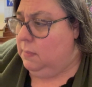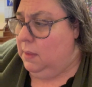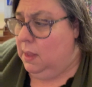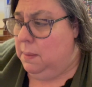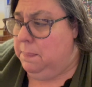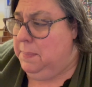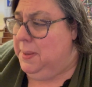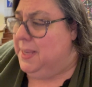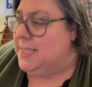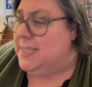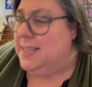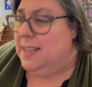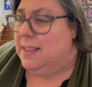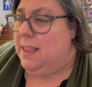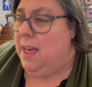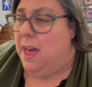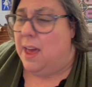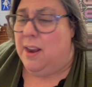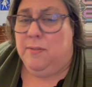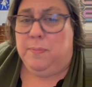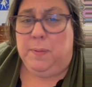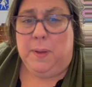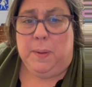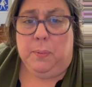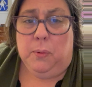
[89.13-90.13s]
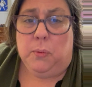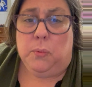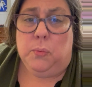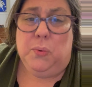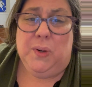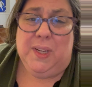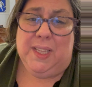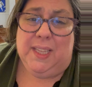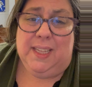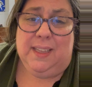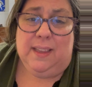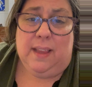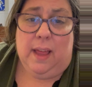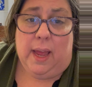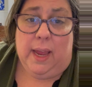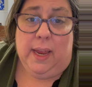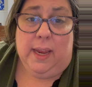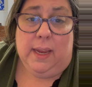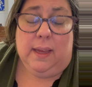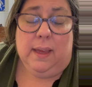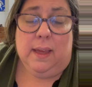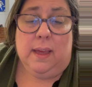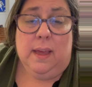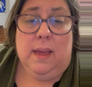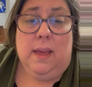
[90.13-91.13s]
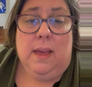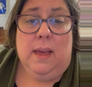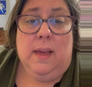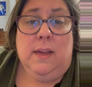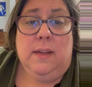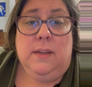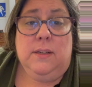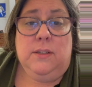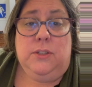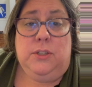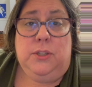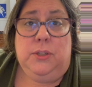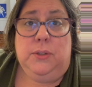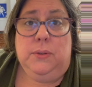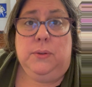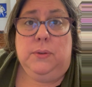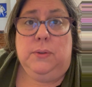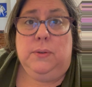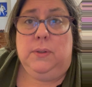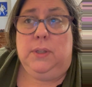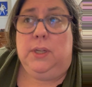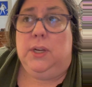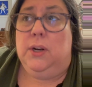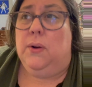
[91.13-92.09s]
Because a lot of people really like to,